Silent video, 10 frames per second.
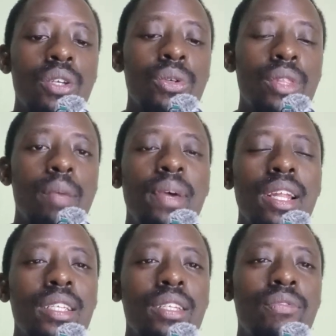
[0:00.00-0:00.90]
So the
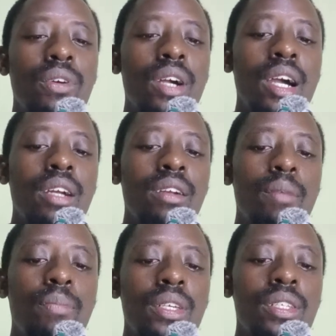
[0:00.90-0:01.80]
penalty for gang
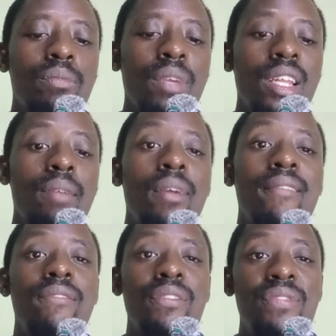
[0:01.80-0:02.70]
rape is
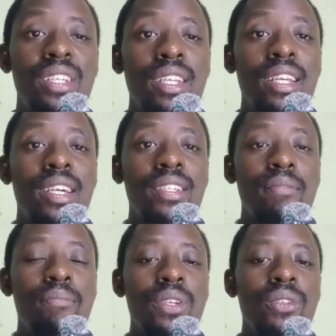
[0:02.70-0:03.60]
minimum 15 years
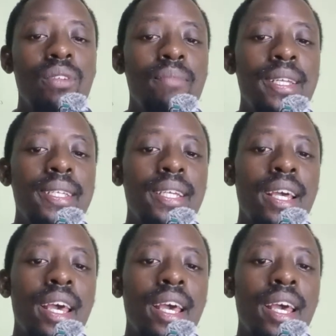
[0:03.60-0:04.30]
imprisonment